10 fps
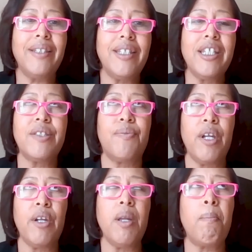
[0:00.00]
think it's
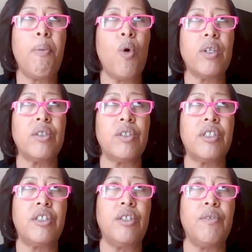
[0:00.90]
very
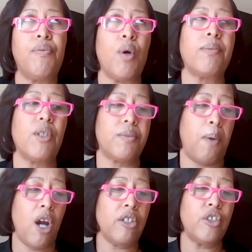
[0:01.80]
important to form those
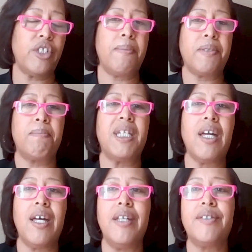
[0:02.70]
partnerships
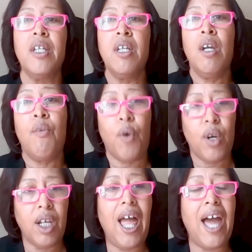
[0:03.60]
because for
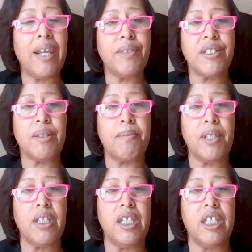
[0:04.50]
a lot of
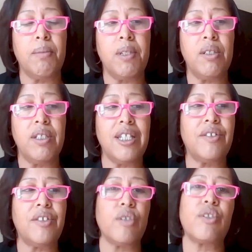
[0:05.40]
disability
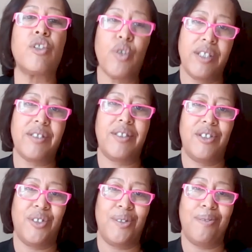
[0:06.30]
communities, there's a trust
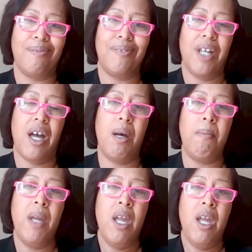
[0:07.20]
issue.
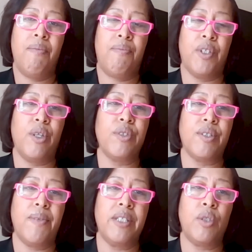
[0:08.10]
And for those
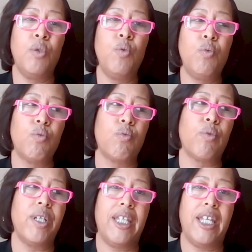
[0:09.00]
of us who
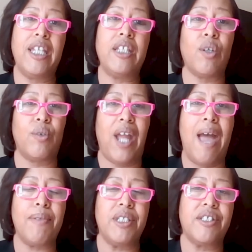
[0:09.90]
really don't
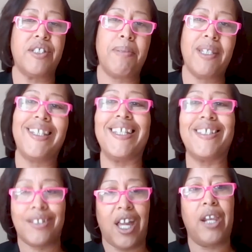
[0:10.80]
have a disability, it's kind